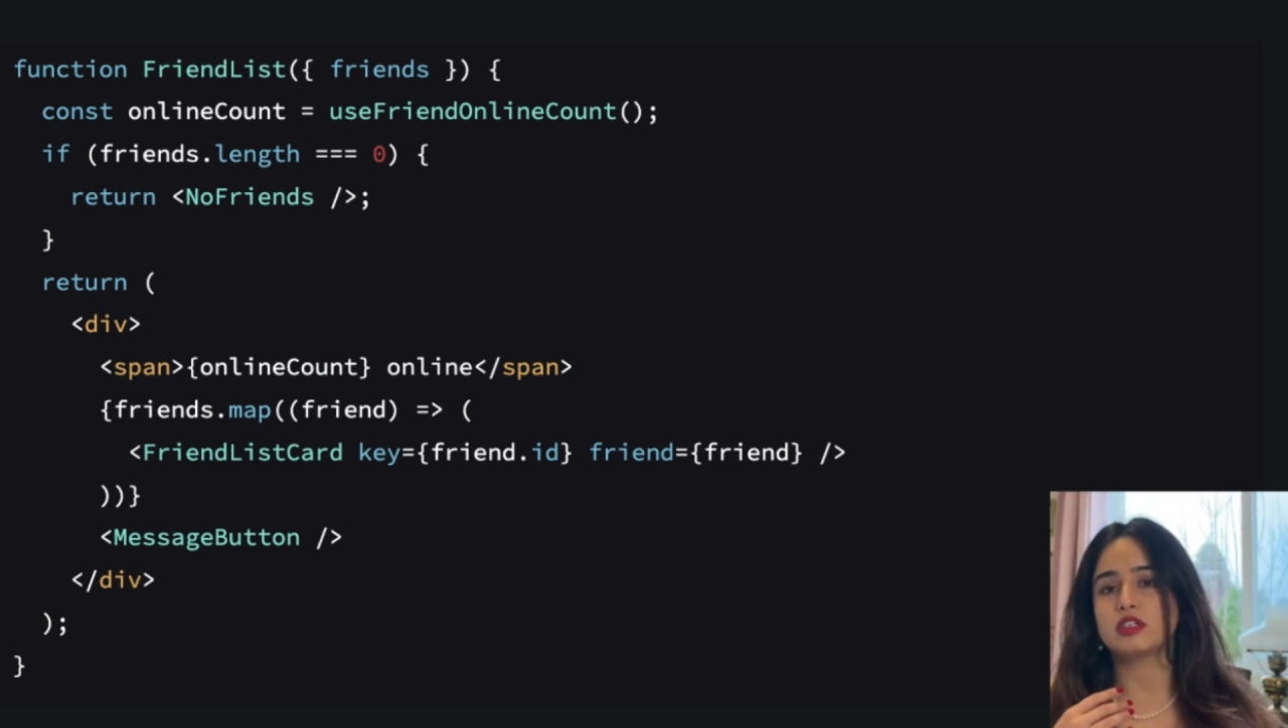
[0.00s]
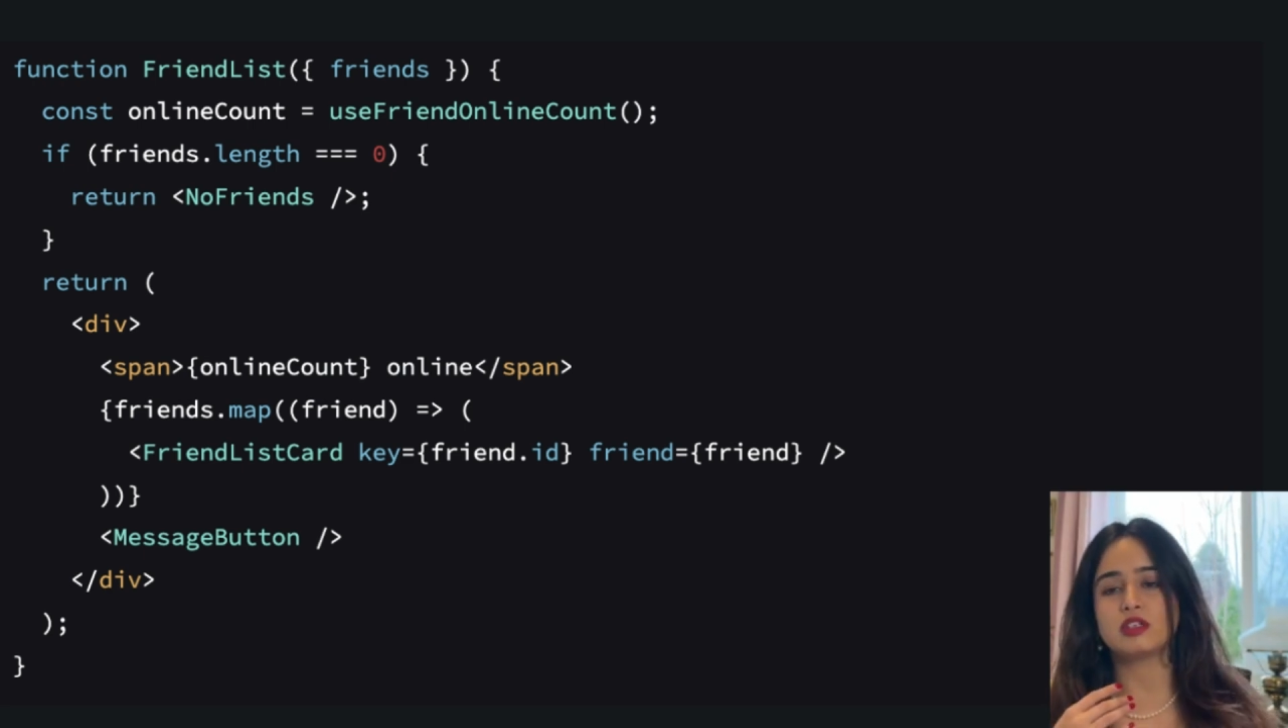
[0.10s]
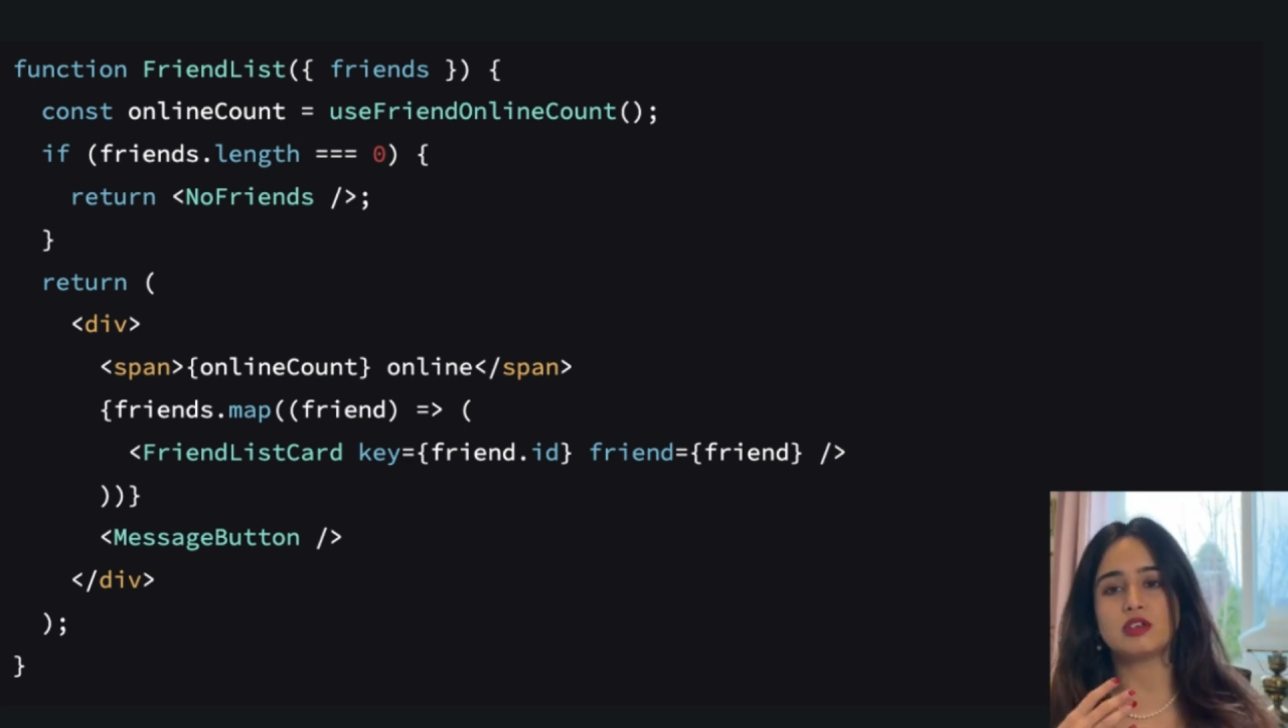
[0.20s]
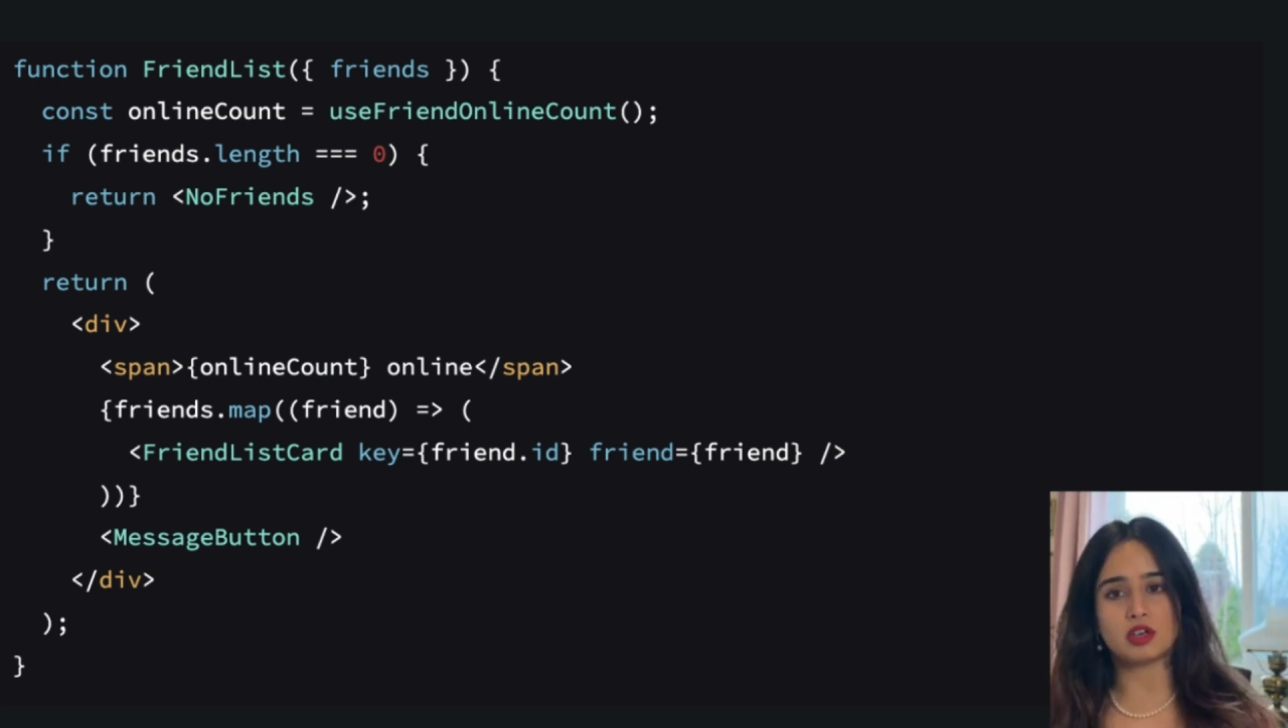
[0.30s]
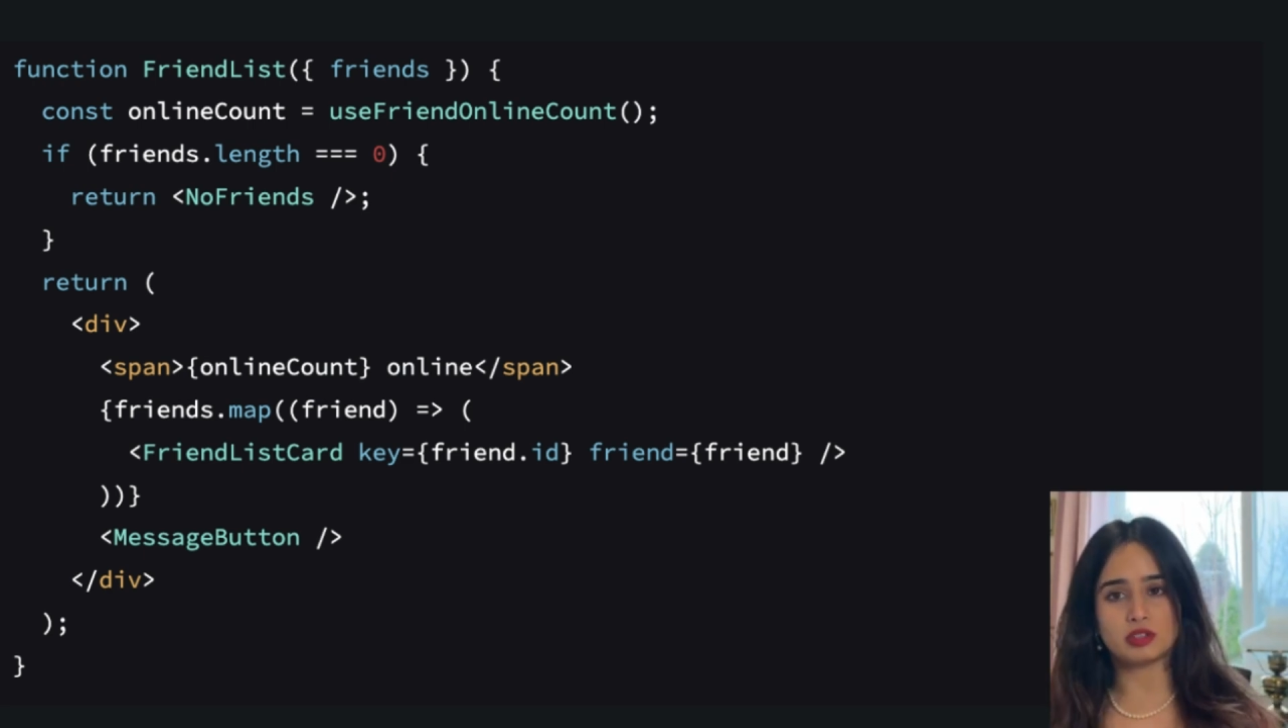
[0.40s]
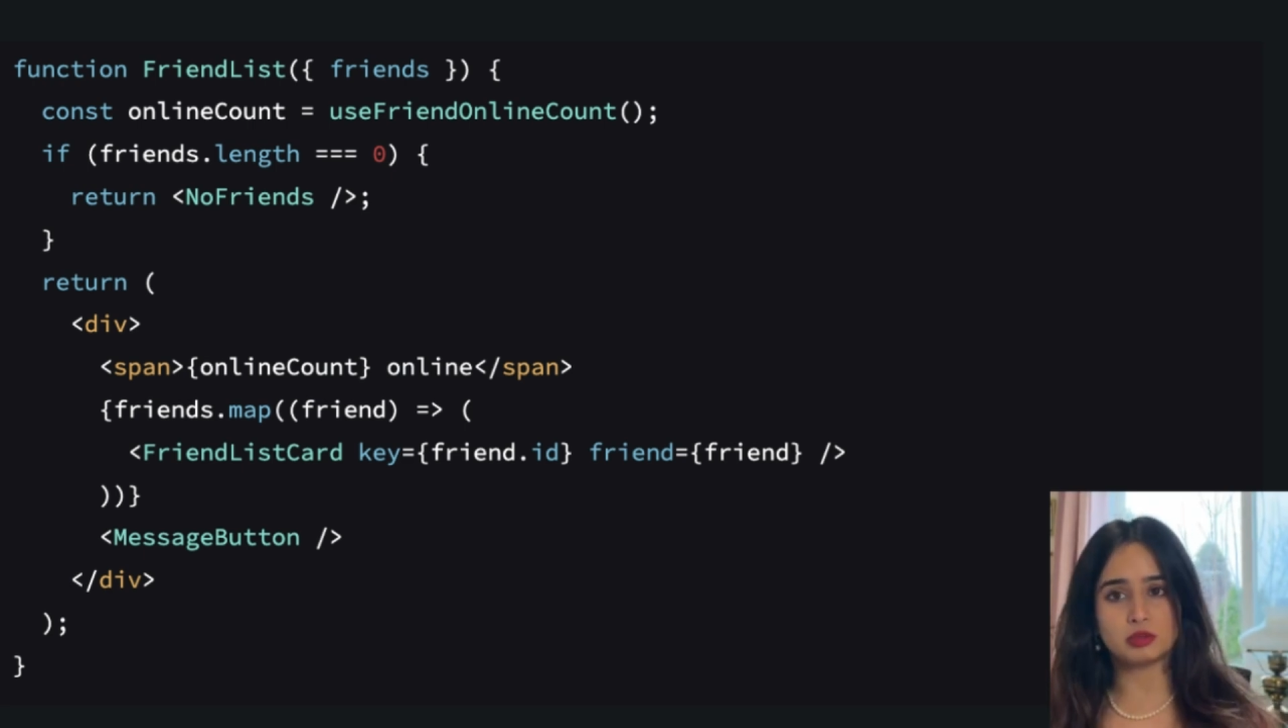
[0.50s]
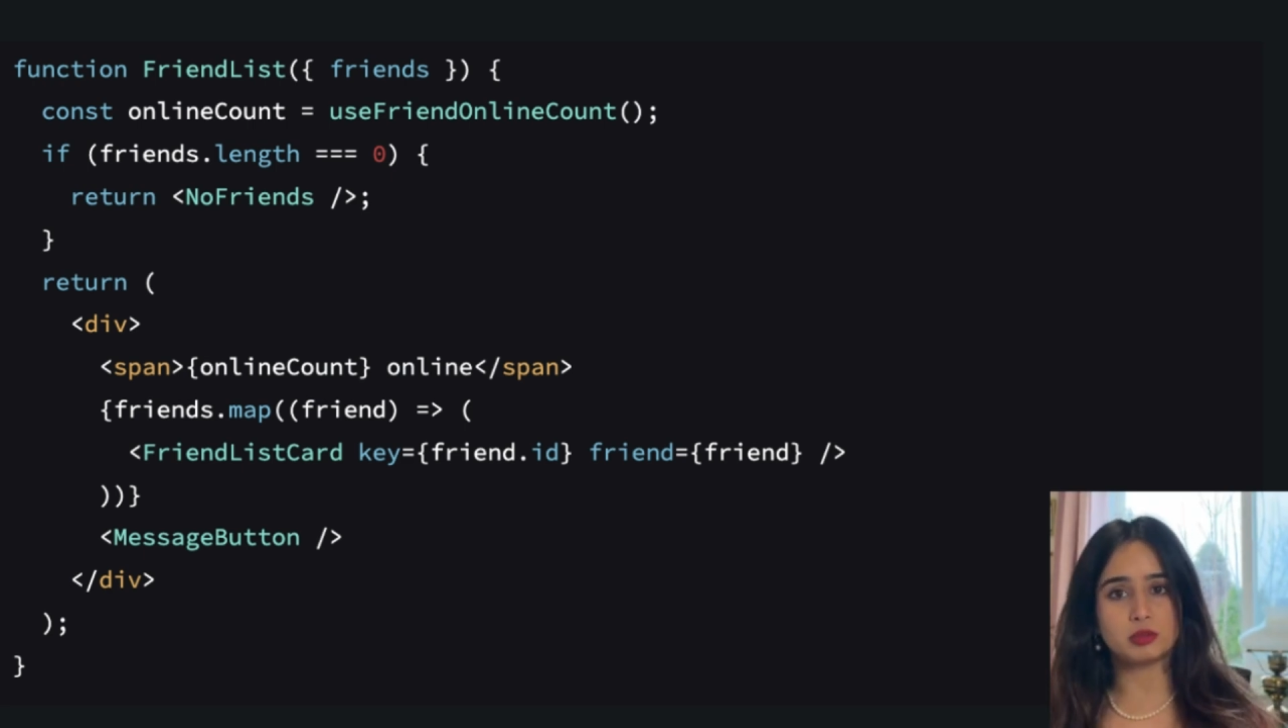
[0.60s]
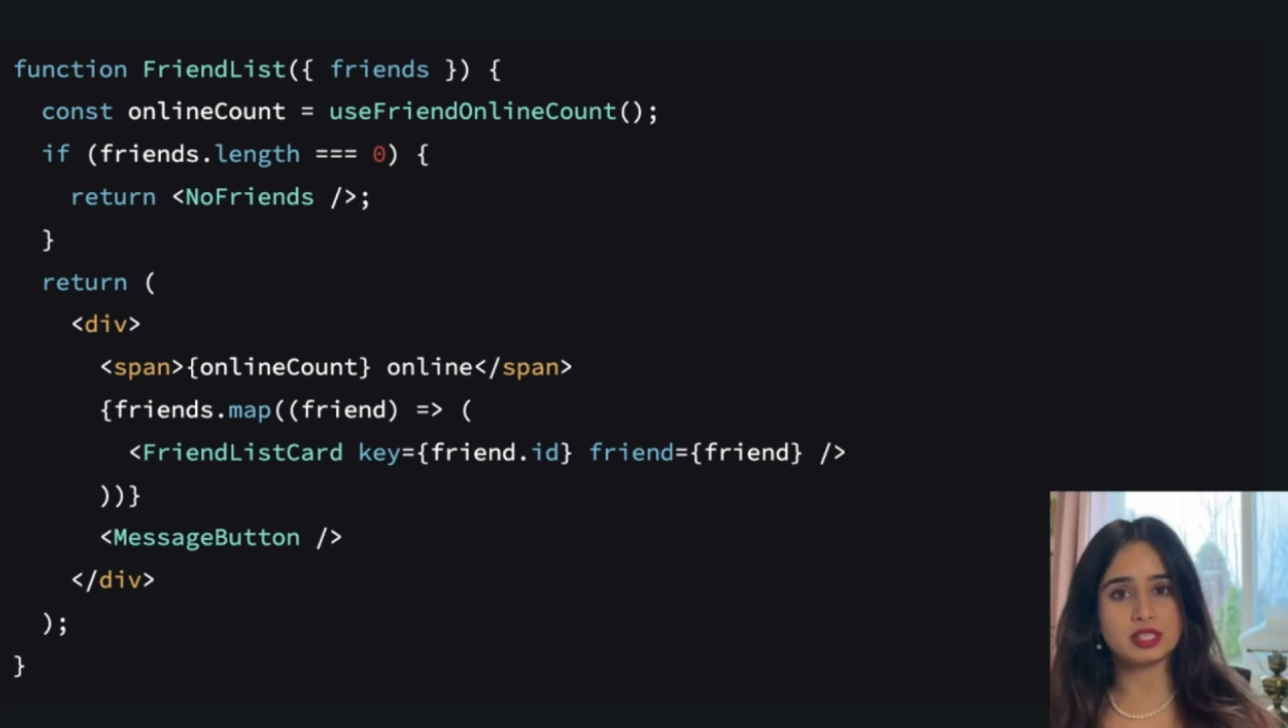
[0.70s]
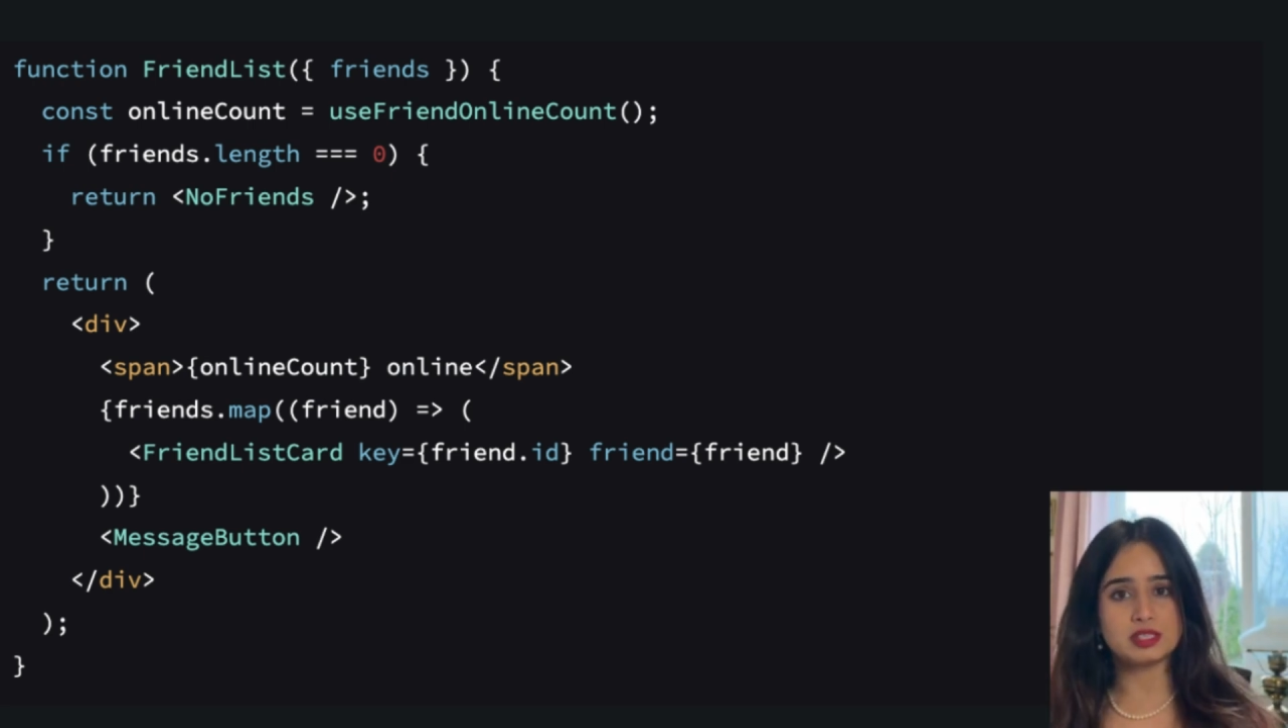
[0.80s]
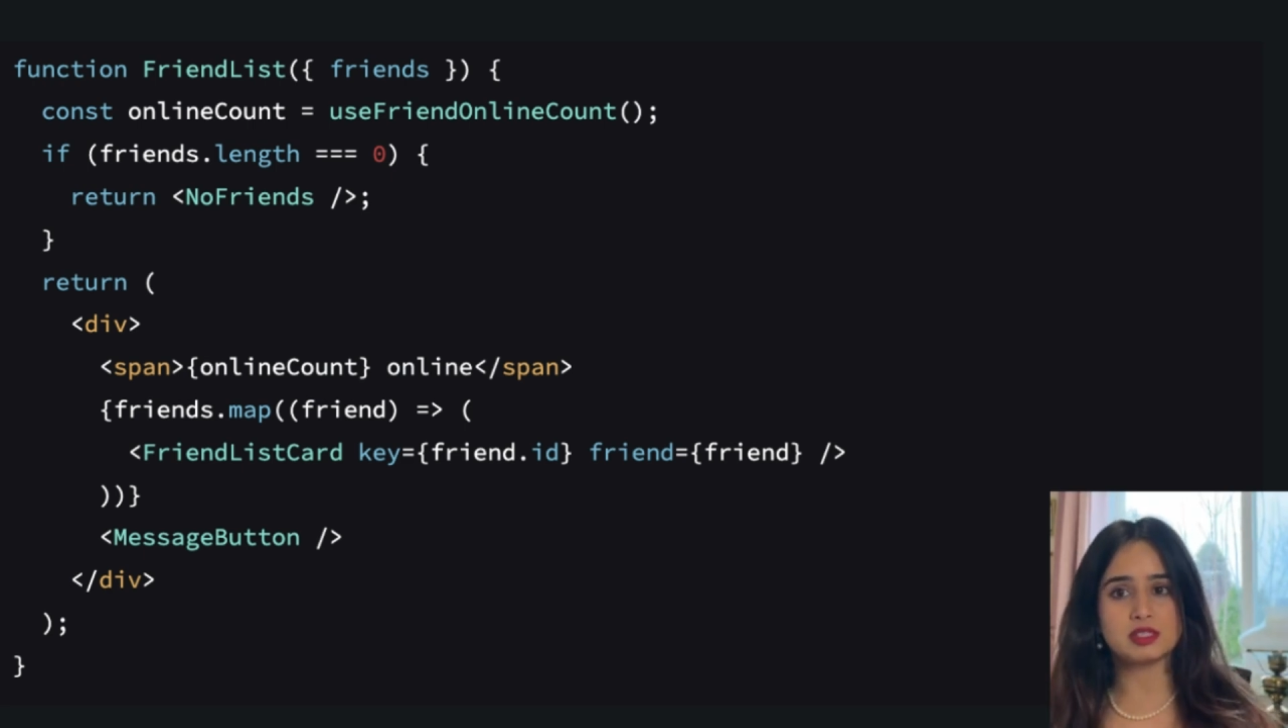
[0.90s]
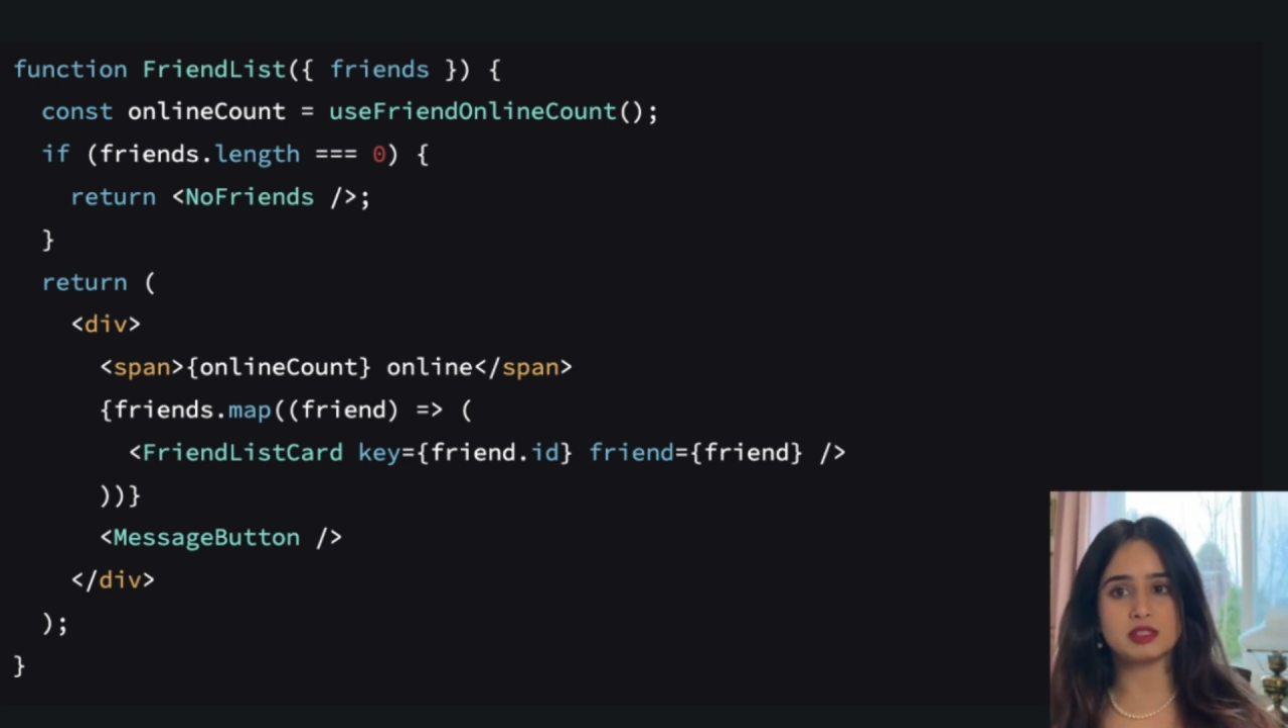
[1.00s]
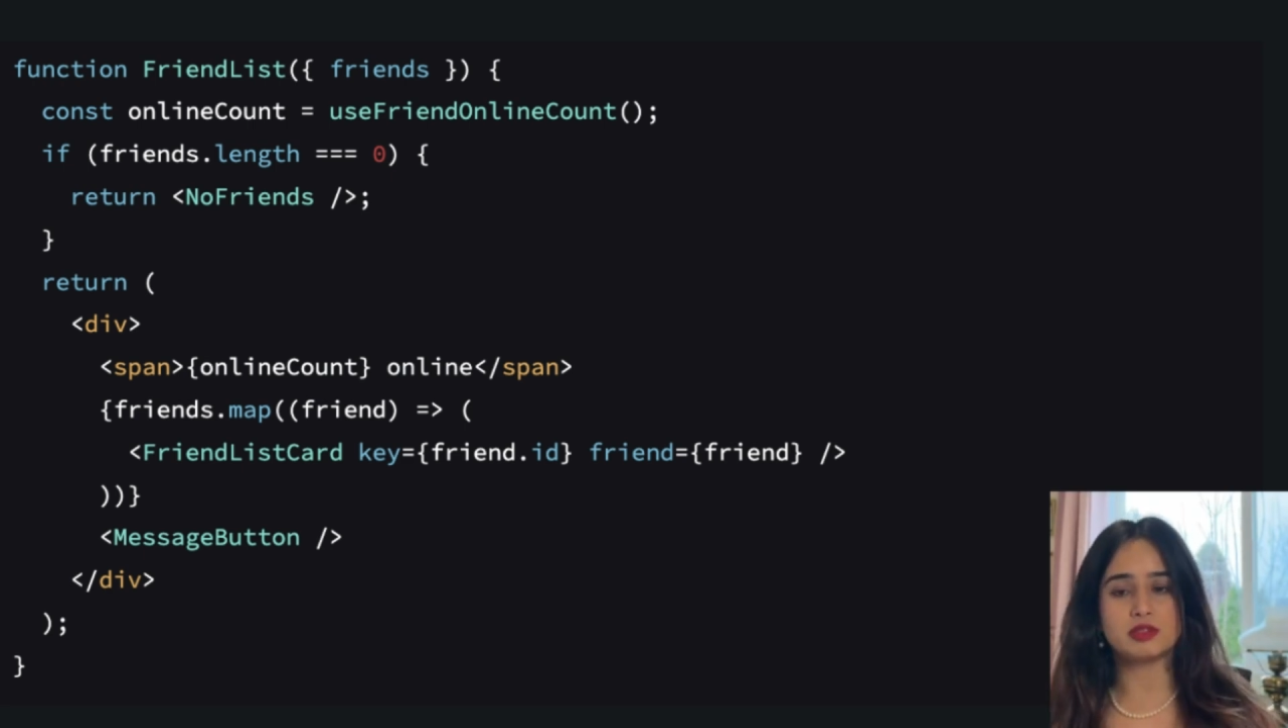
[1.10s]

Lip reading: lot of wasted